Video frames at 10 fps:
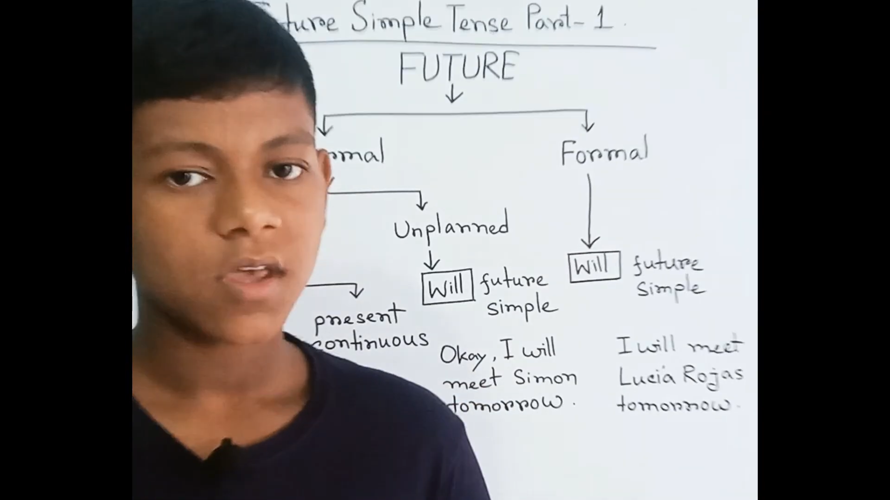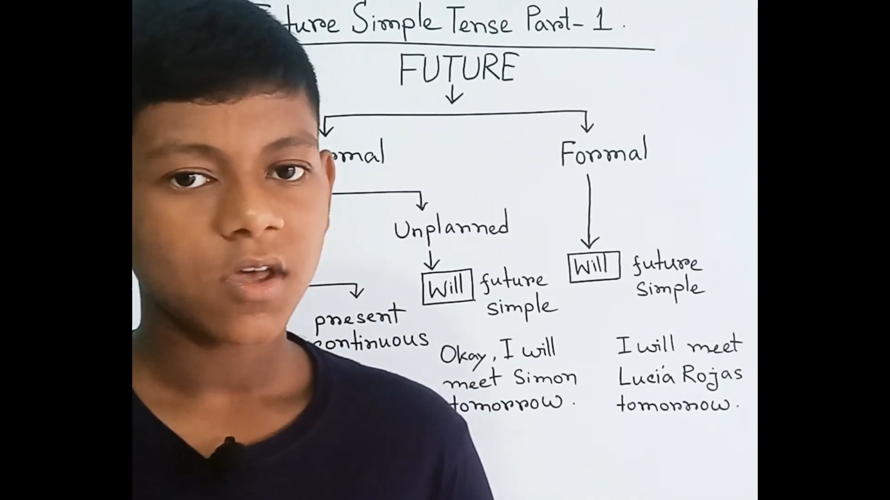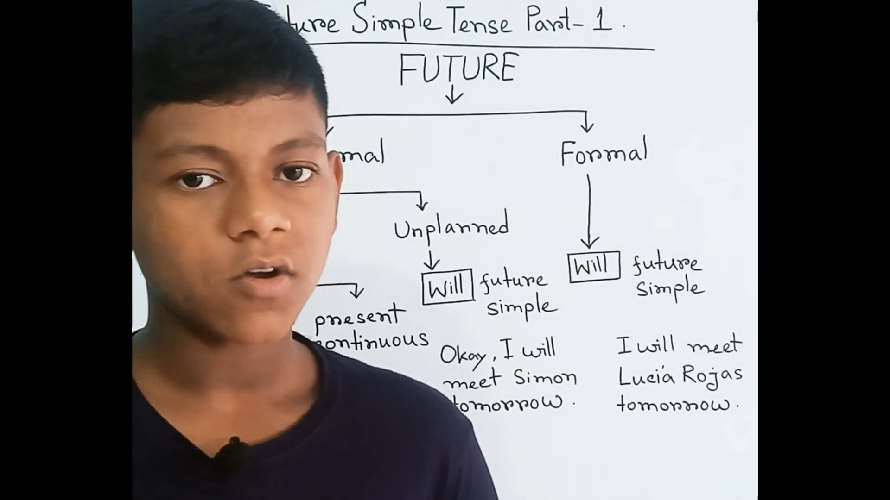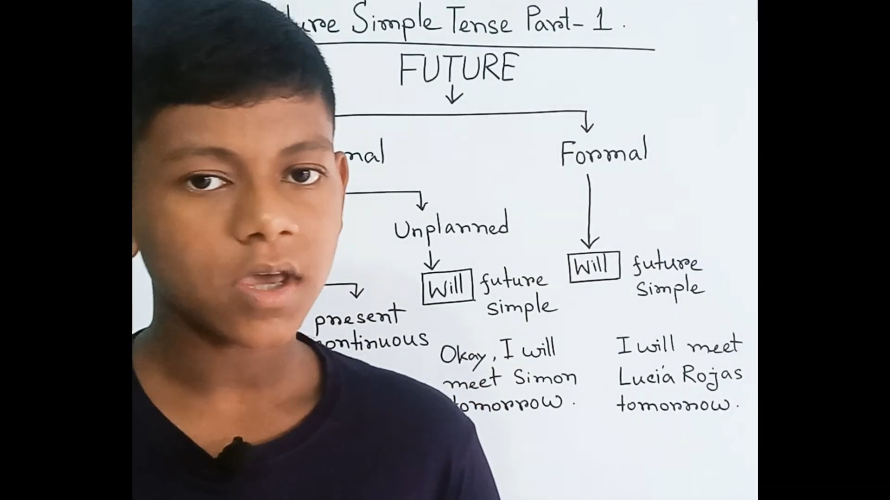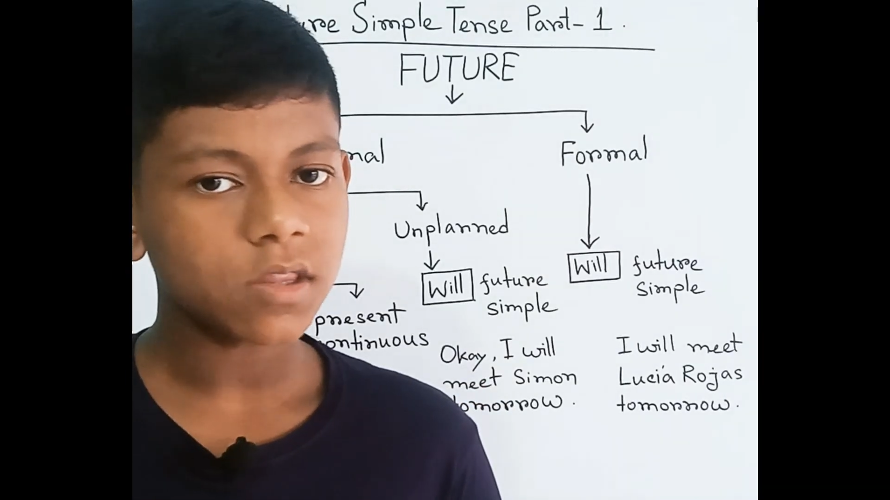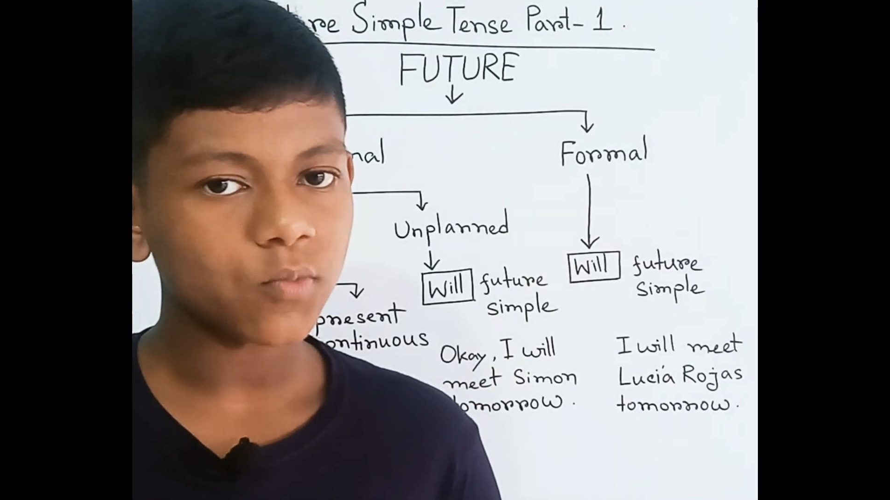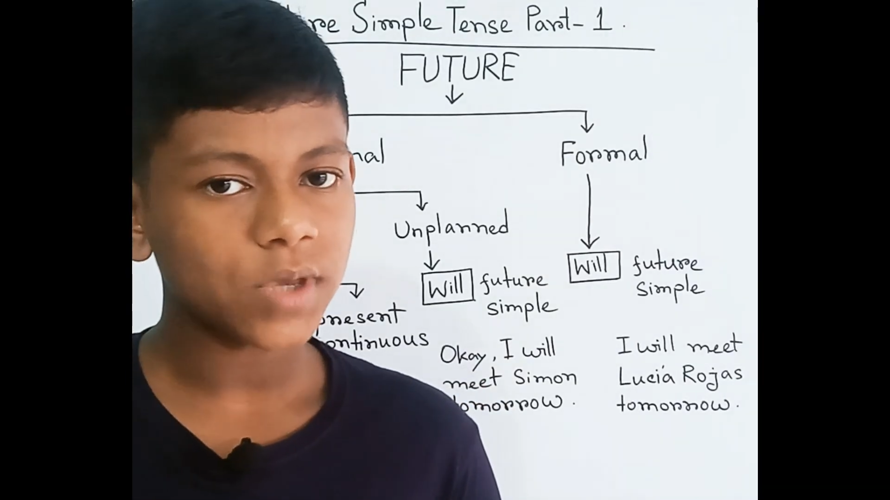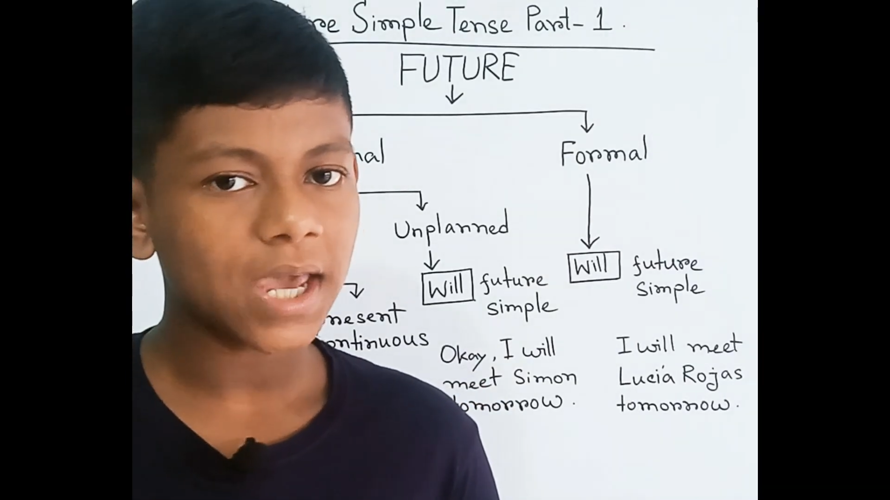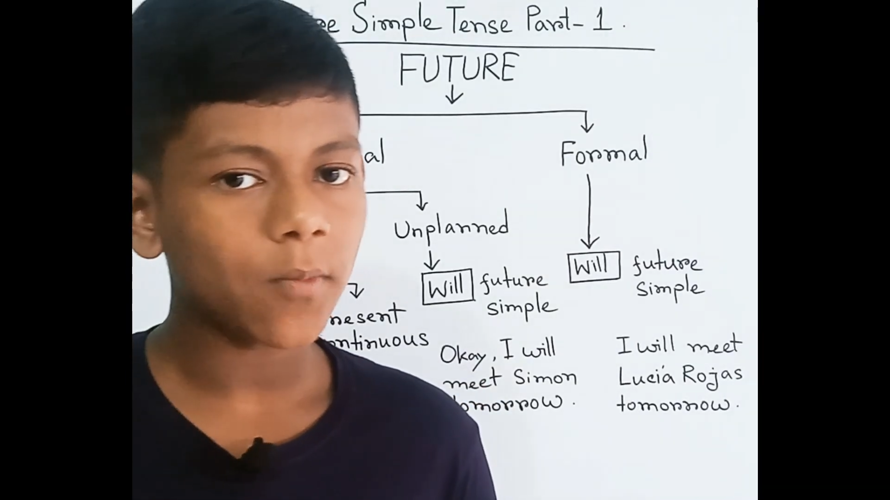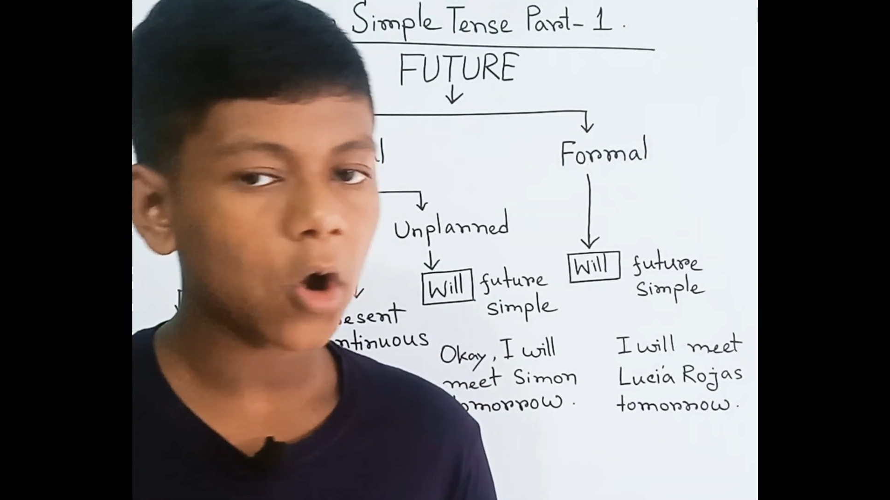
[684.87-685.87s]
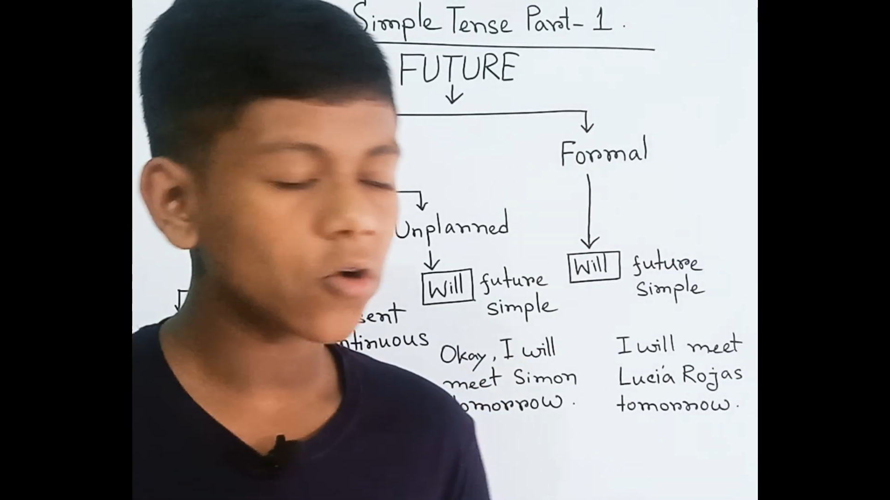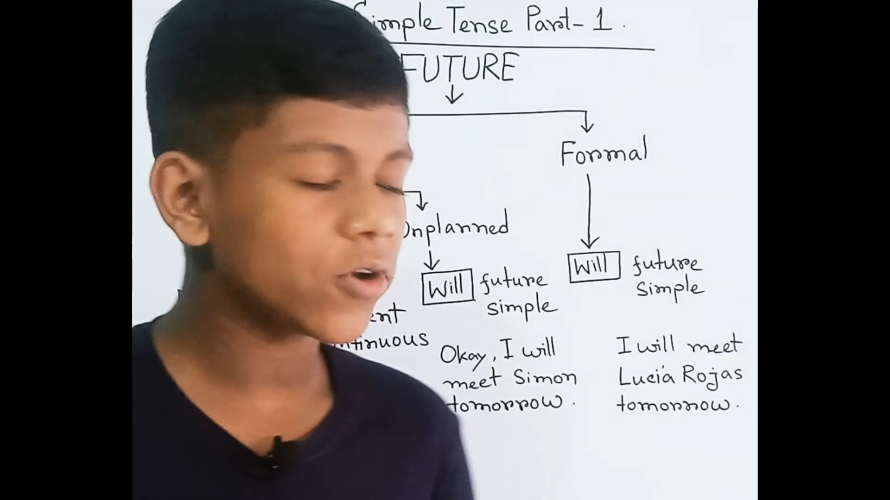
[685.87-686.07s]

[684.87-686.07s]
Okay, so we have already